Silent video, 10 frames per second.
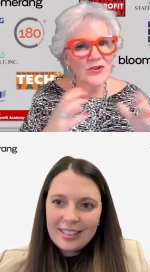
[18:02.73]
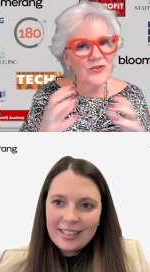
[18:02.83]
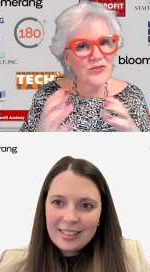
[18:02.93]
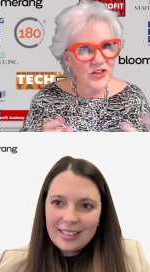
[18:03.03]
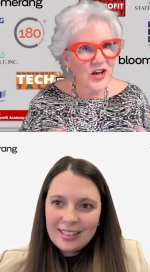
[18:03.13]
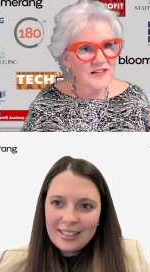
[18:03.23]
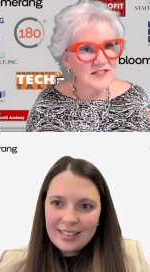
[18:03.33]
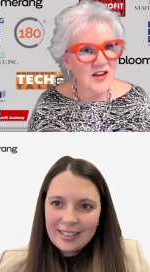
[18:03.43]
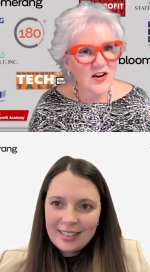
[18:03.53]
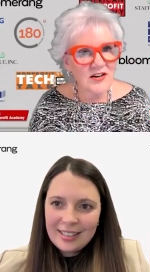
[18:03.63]
Speaker 1: your thoughts
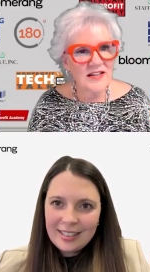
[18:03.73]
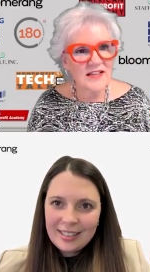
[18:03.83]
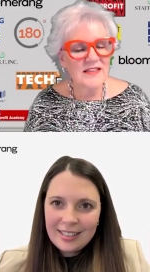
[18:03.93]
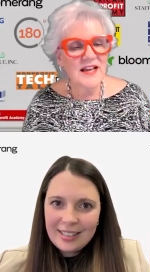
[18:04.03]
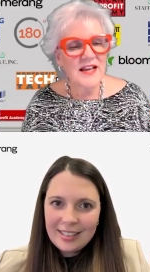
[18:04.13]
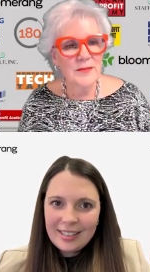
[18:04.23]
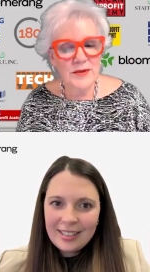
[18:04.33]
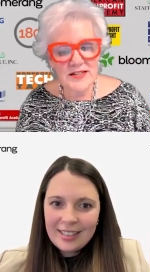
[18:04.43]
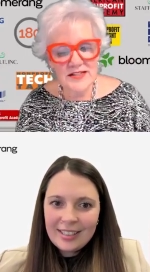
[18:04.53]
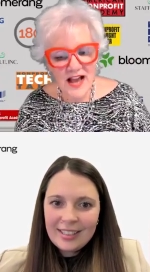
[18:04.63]
are on that
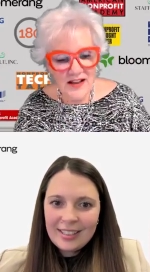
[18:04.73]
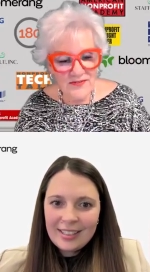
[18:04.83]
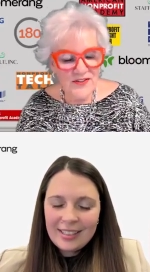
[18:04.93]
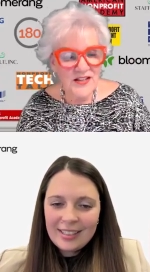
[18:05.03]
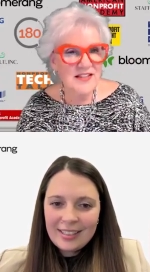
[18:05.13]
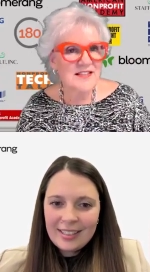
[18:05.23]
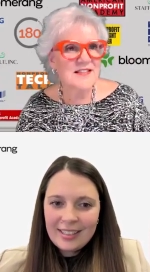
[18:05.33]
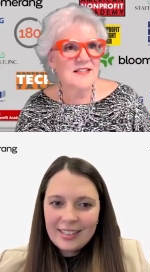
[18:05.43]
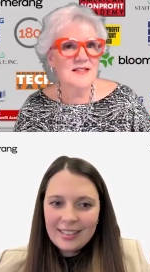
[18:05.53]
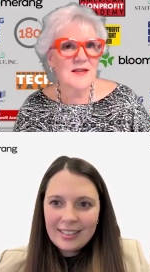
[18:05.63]
because i feel like this
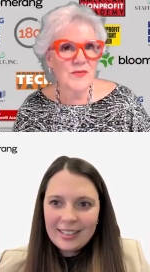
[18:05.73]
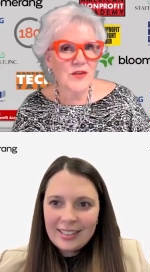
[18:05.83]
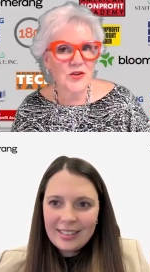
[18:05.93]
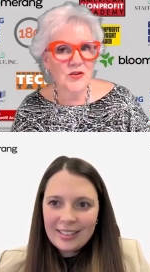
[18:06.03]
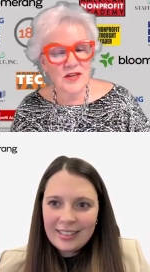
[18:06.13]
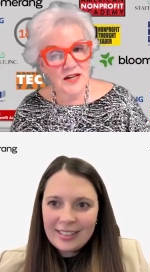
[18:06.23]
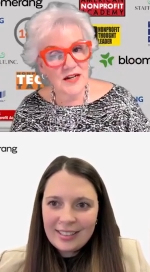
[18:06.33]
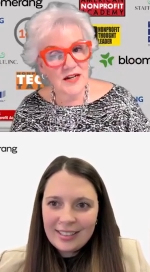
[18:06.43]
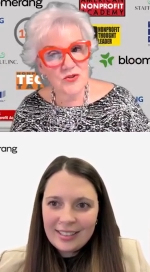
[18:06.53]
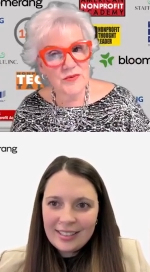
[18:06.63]
is something you can get
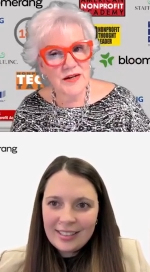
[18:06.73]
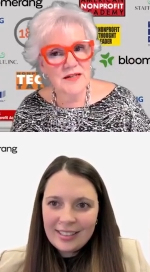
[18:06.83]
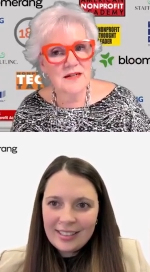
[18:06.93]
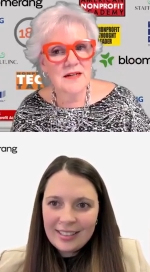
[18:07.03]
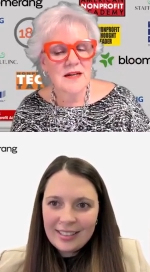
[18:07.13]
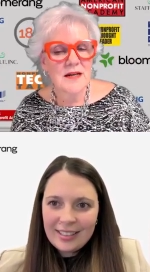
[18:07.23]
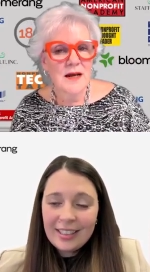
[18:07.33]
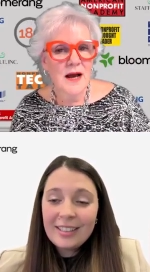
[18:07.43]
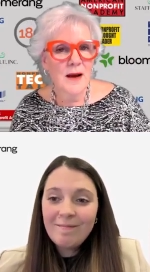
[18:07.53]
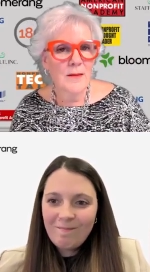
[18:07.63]
underwritten
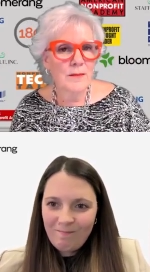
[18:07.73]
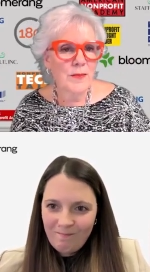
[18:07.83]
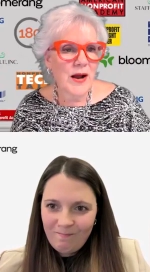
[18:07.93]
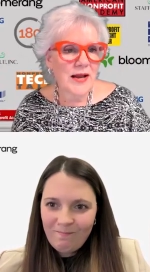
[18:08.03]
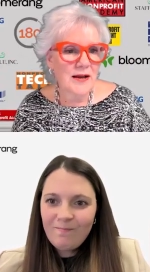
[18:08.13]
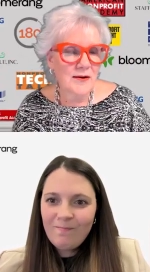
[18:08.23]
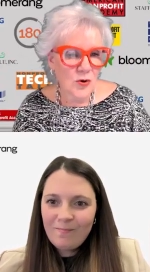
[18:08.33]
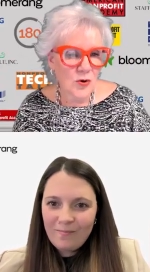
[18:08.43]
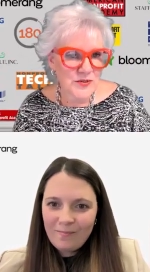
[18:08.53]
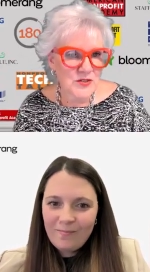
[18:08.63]
um, by a
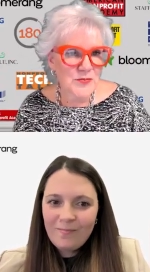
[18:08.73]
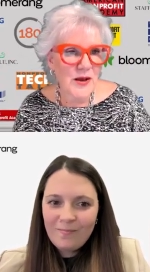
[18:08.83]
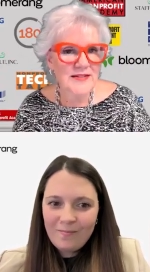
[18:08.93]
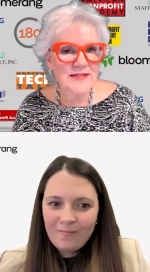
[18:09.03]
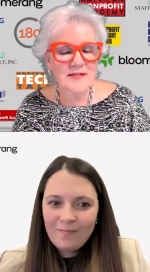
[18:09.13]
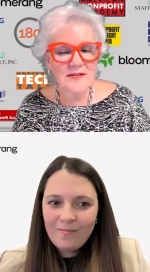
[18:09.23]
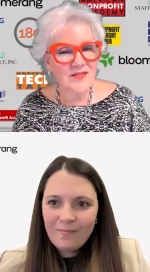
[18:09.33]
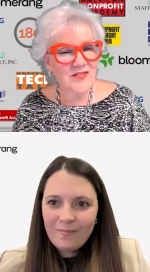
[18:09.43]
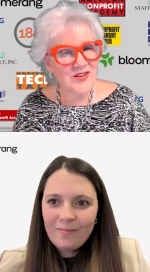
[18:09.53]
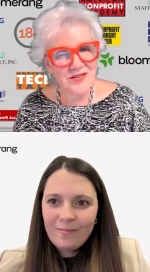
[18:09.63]
corporate sponsor
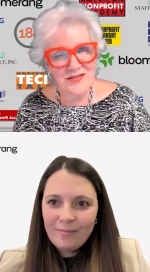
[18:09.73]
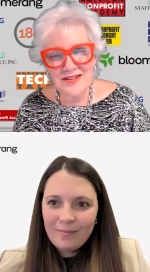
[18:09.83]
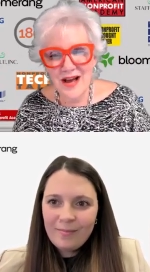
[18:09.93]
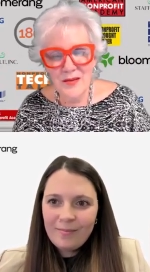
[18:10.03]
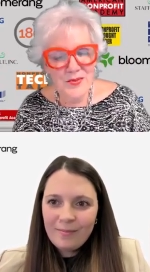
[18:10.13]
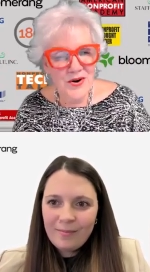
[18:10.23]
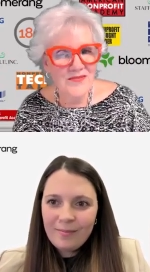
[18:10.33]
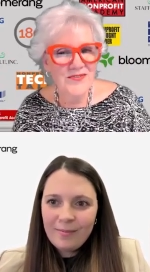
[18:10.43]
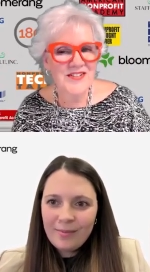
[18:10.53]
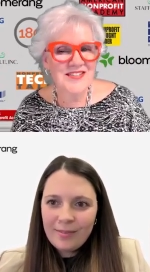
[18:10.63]
there are
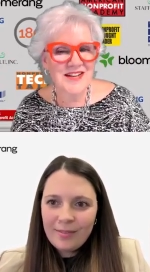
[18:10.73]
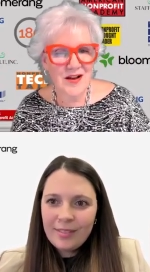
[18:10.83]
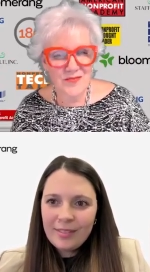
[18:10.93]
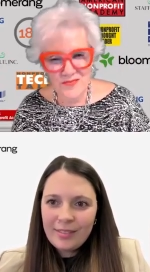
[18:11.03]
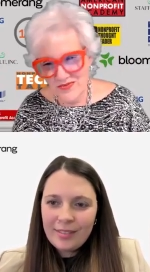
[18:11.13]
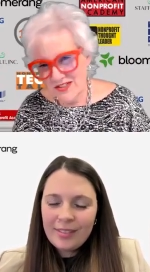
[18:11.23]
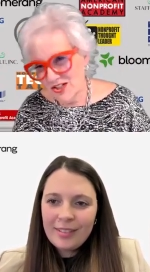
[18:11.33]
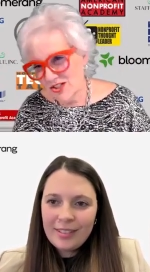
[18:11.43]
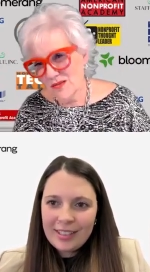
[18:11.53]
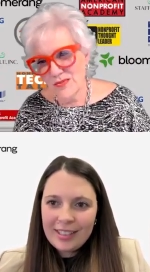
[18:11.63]
nonprofits that have
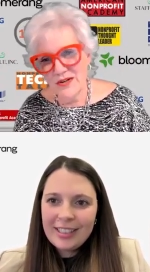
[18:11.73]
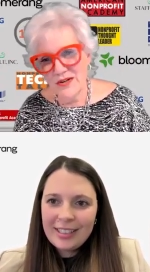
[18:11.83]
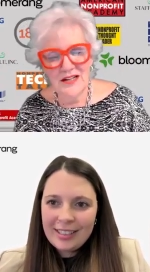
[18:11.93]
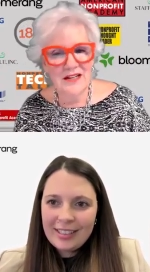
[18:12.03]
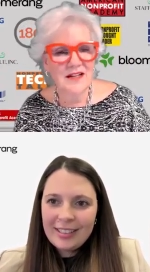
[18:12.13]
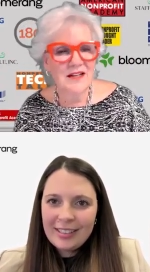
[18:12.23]
t-shirt printing